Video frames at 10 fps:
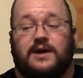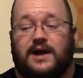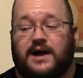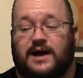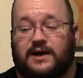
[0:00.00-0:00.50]

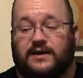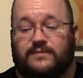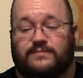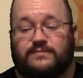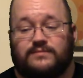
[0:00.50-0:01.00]

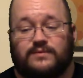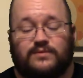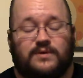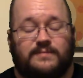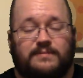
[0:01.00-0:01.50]

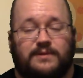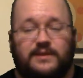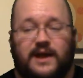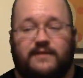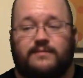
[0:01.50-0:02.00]
we'll be putting
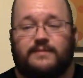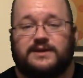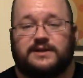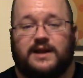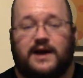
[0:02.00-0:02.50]
that
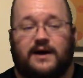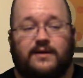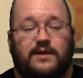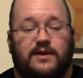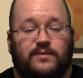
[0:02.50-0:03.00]
information
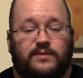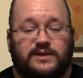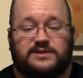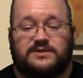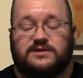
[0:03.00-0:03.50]
out. When
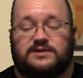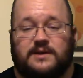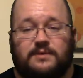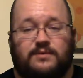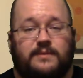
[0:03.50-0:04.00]
they start
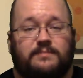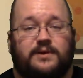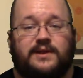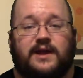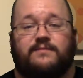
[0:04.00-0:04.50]
shipping, we'll be
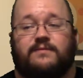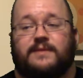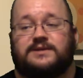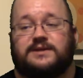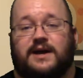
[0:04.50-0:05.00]
putting that
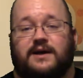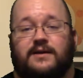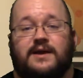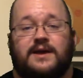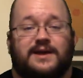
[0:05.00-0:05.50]
information
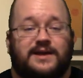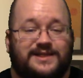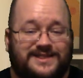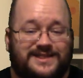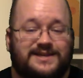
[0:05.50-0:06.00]
out.
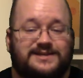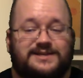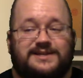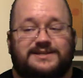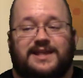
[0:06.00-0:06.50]

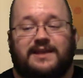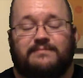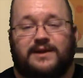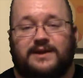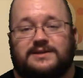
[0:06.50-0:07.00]
This is the
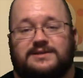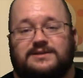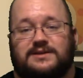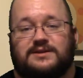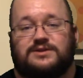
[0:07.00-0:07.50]

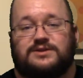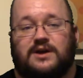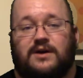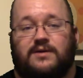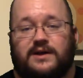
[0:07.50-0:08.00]
biggest
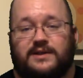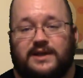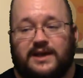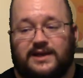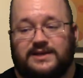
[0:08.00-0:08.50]
show on
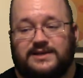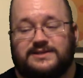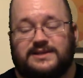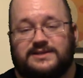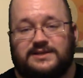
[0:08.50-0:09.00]
the
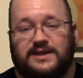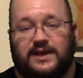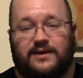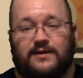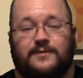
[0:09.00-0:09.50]
indies this
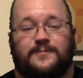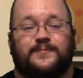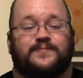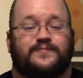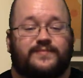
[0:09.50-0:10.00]
year.
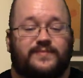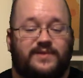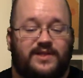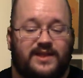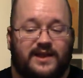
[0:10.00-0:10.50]

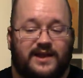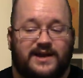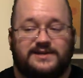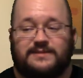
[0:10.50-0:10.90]
It is a